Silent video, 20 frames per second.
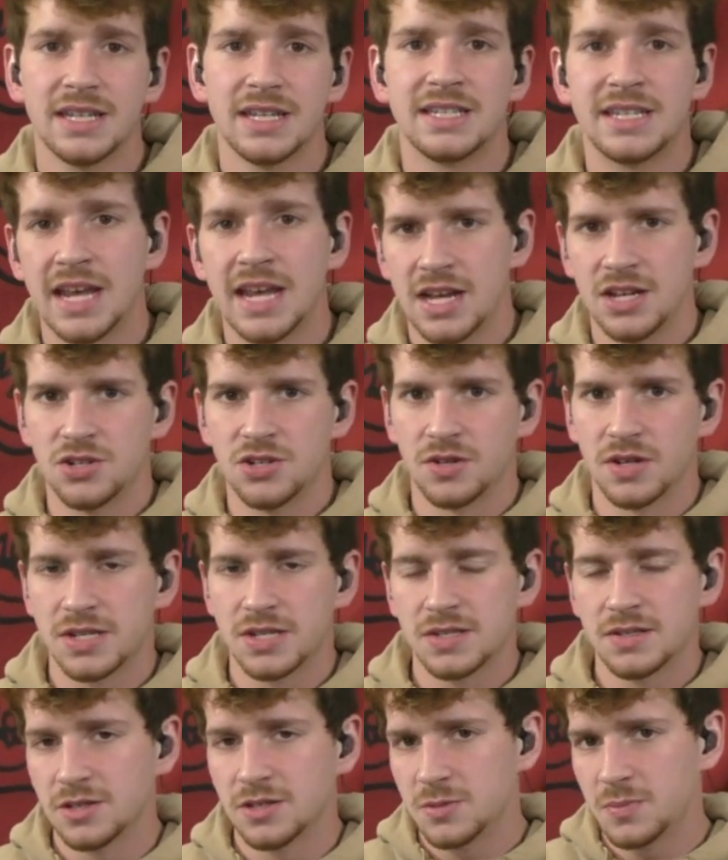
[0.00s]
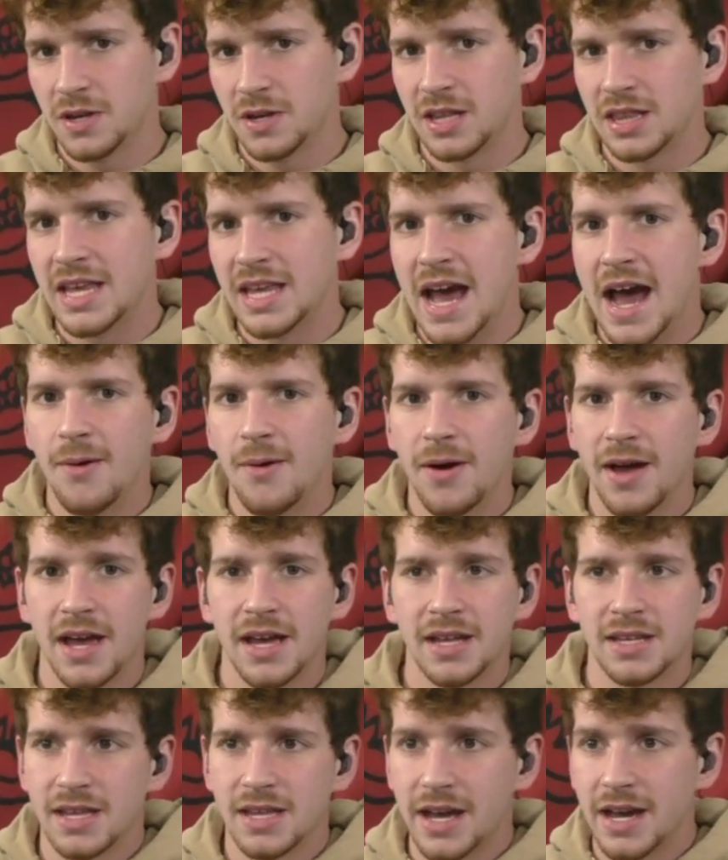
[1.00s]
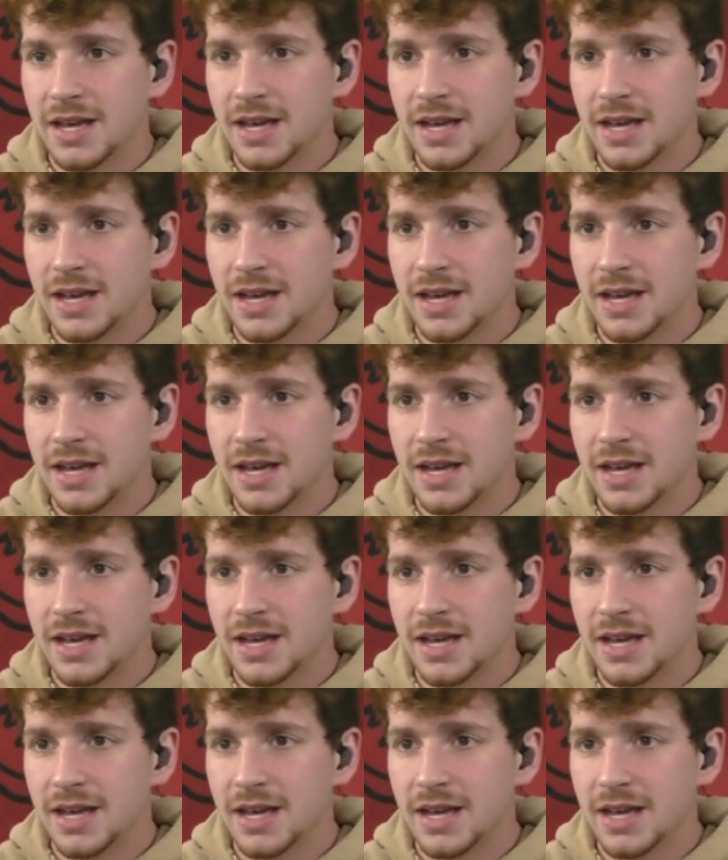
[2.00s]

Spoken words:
dangerous. Let's put it that way.